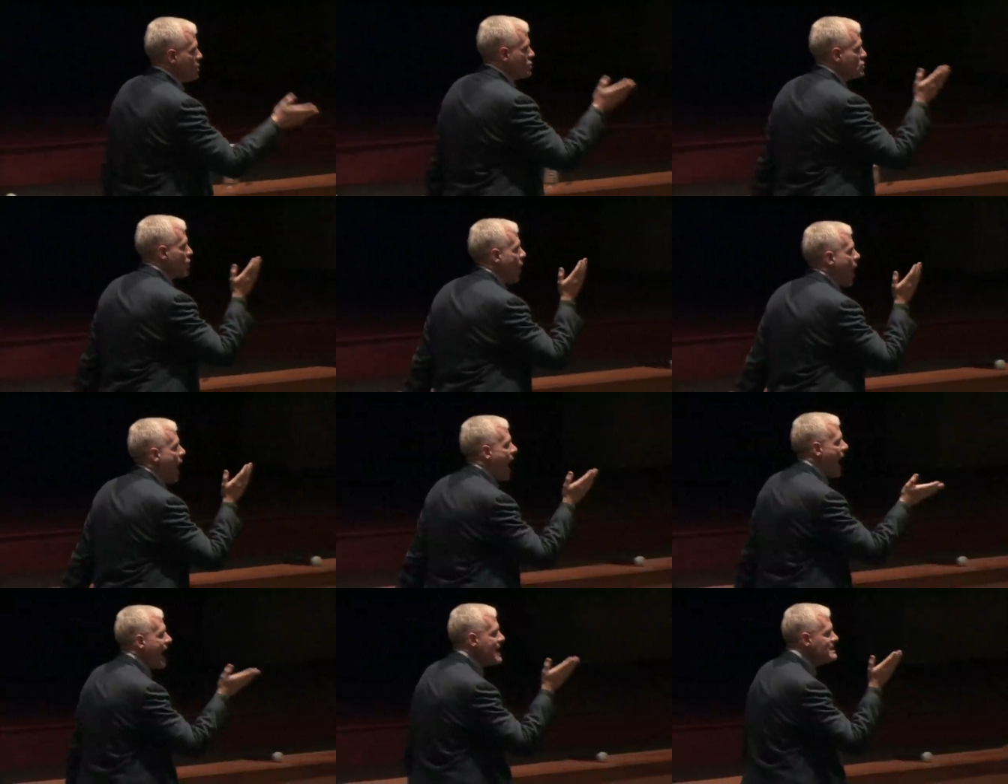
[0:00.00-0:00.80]
So
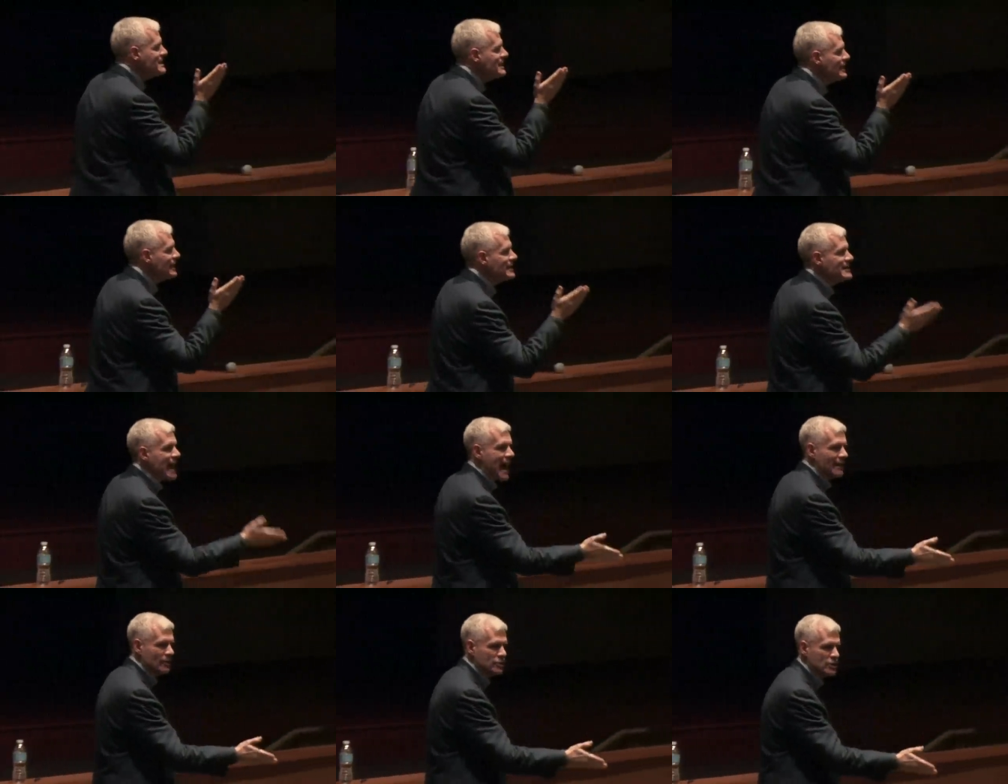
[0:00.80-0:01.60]
I did an
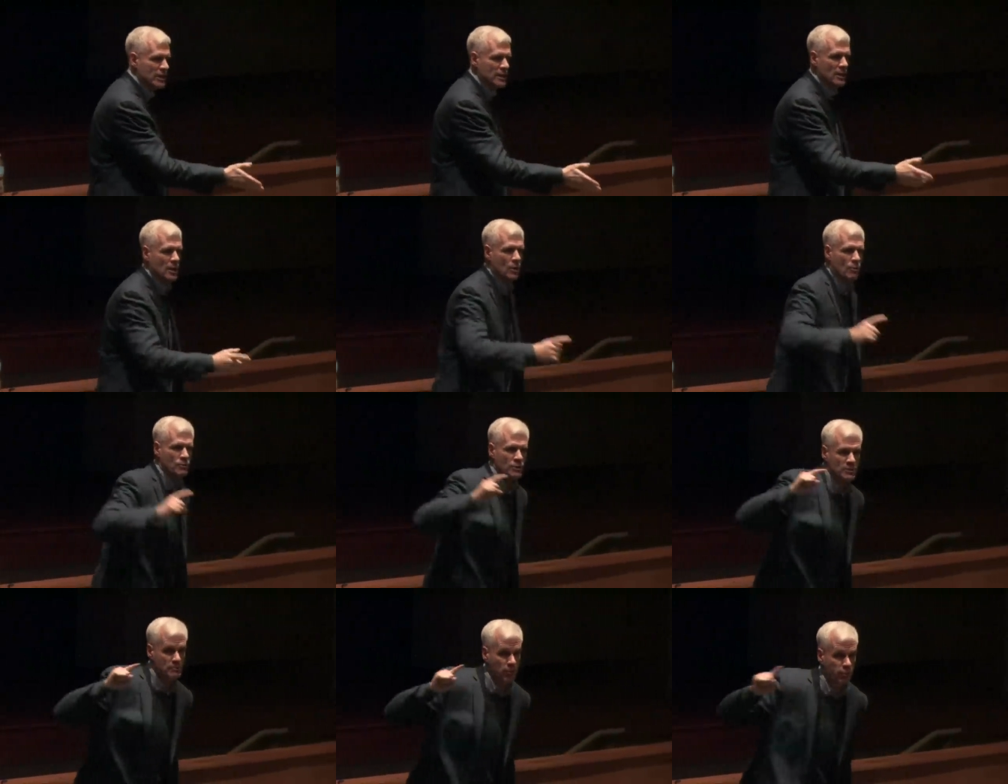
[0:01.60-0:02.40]
analogy with
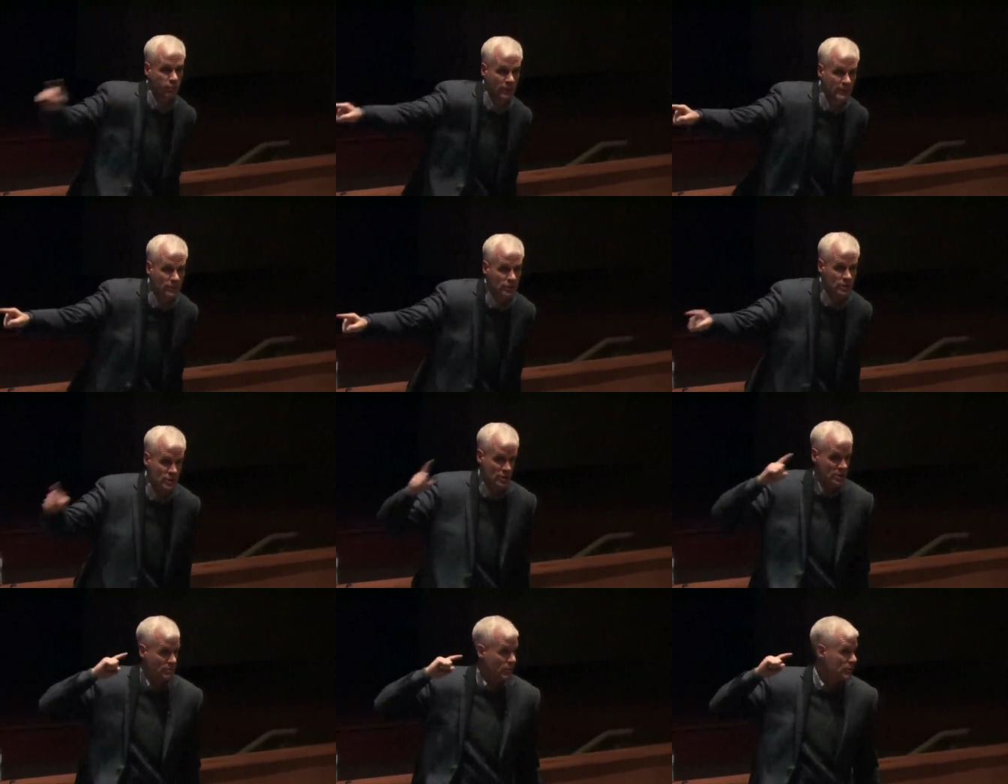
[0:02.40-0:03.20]
this political
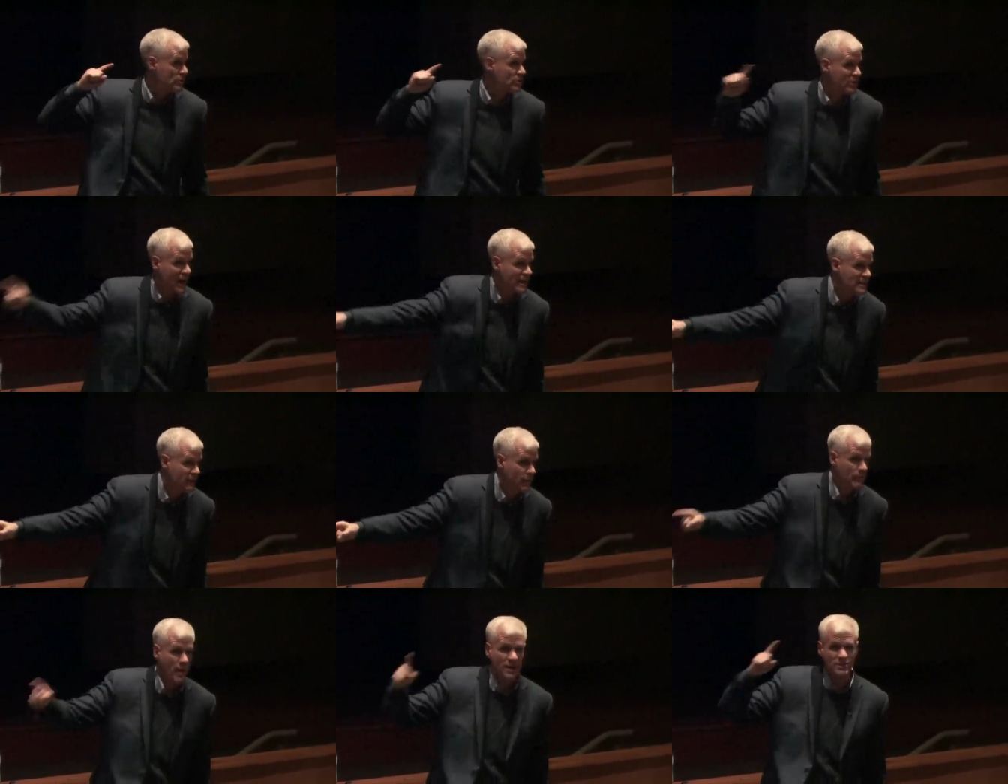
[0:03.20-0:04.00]
system or the
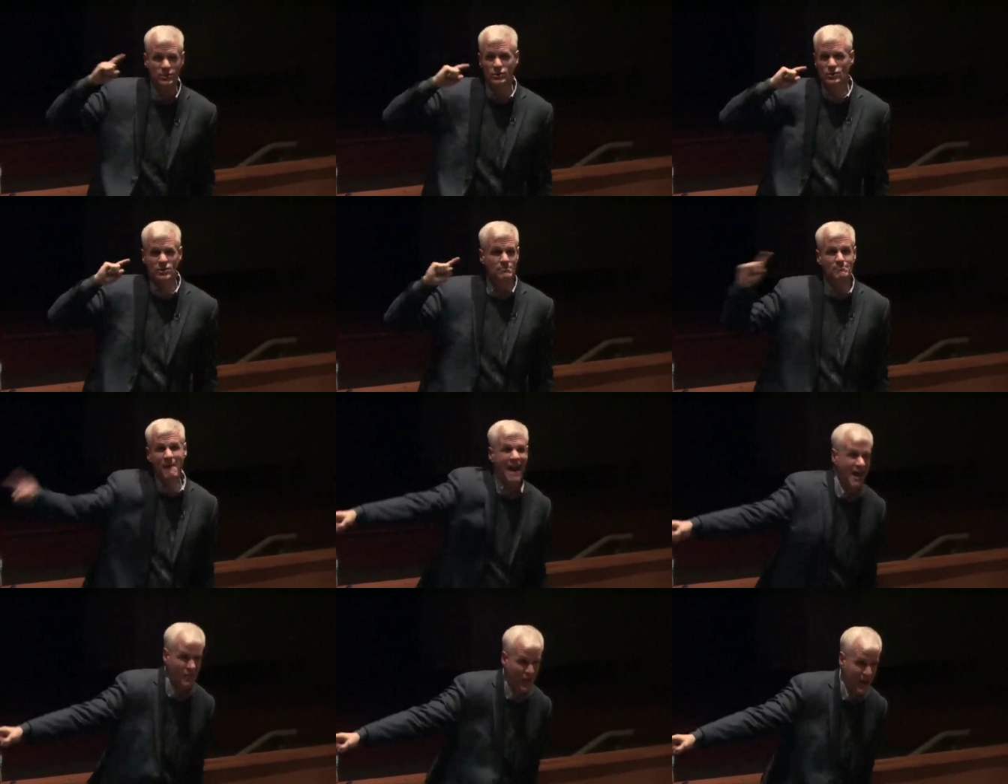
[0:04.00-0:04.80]
scientific process of this
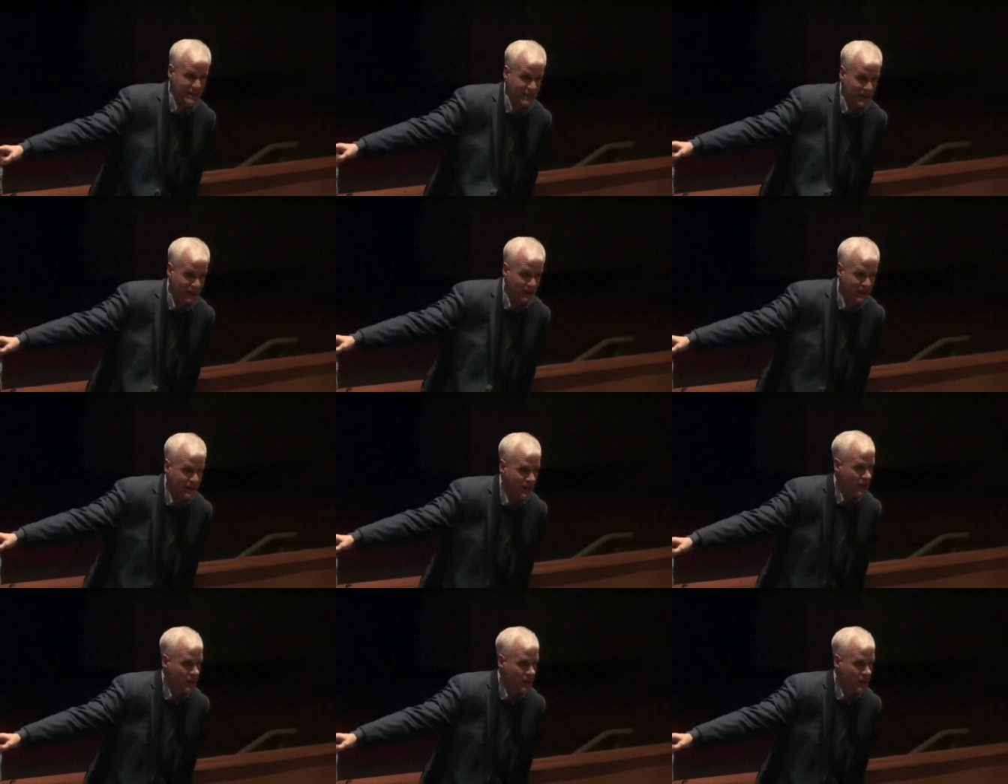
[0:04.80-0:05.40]
math idea